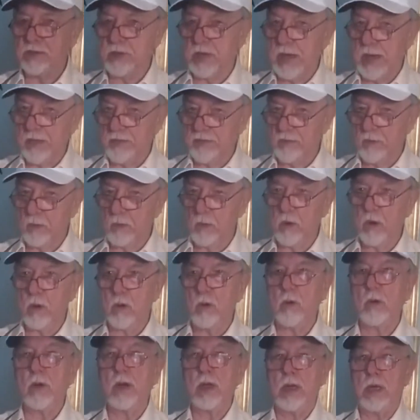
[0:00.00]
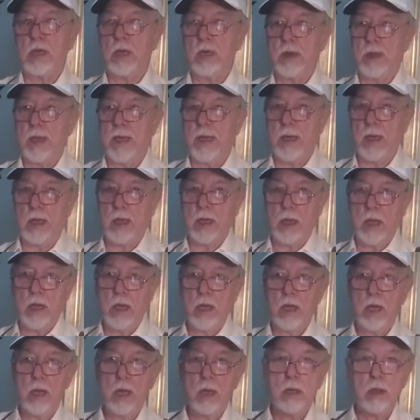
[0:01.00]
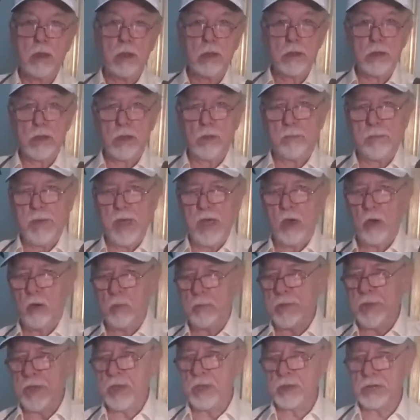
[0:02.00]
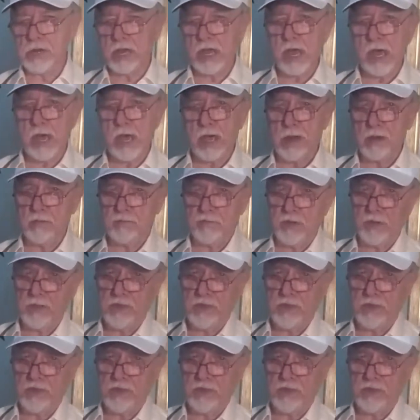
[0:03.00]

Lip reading: got their own in a lapel pin kind of a